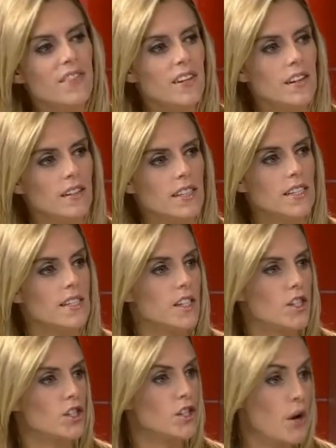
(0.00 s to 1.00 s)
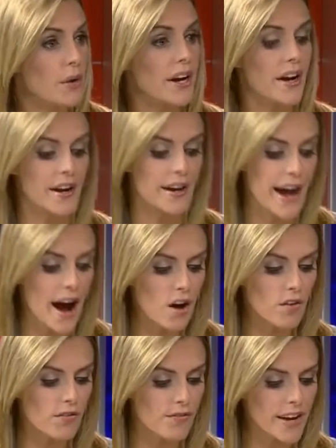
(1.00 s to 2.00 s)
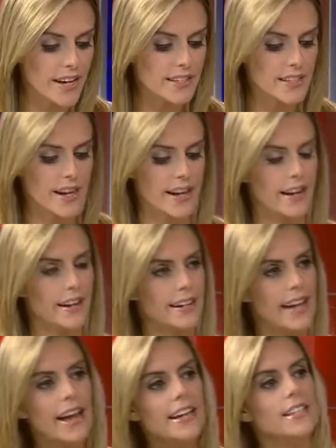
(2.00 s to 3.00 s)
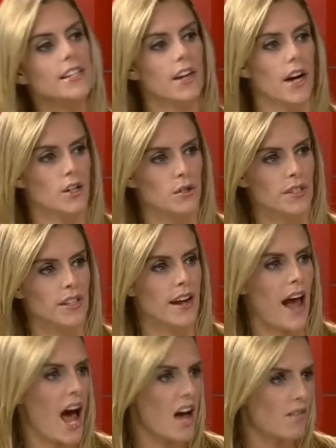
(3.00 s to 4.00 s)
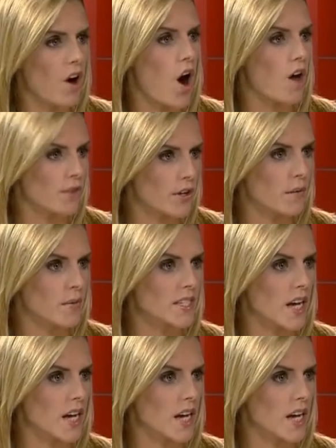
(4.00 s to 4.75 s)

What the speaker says: difficulties does Snowden now face in getting to the countries that have offered him